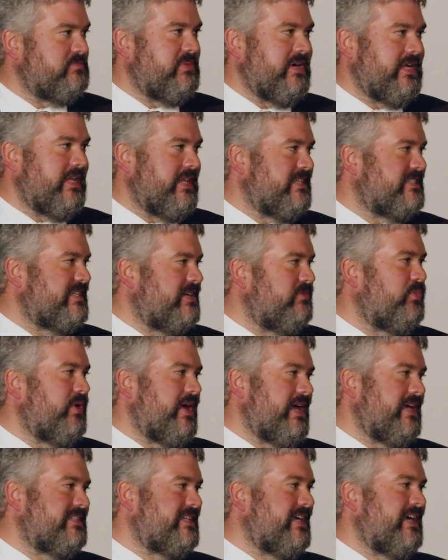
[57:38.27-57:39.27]
but in some
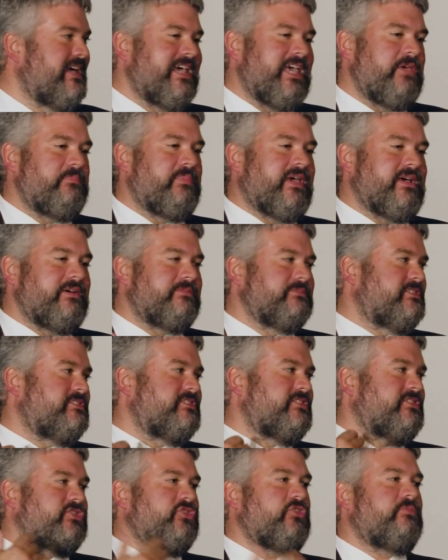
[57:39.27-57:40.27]
ways it becomes
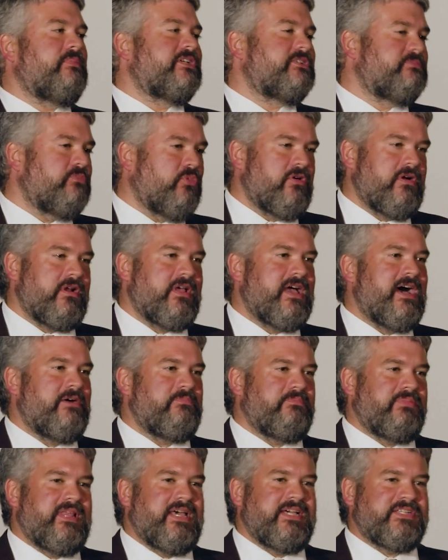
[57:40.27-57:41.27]
so much more
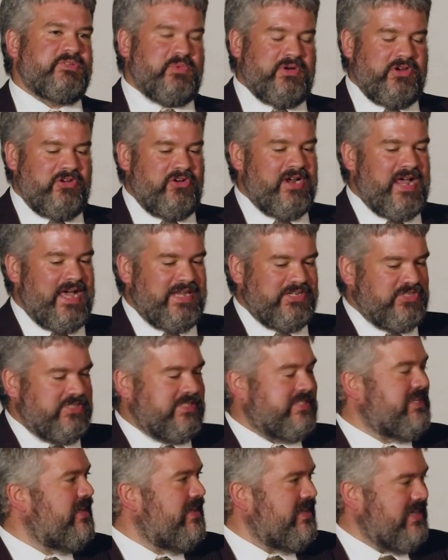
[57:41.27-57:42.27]
complex when you're not
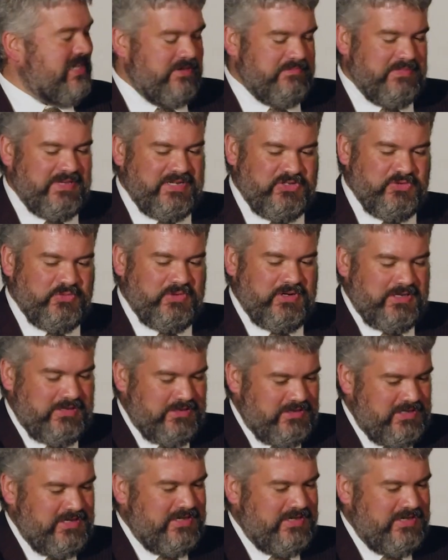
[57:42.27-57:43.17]
just coming to a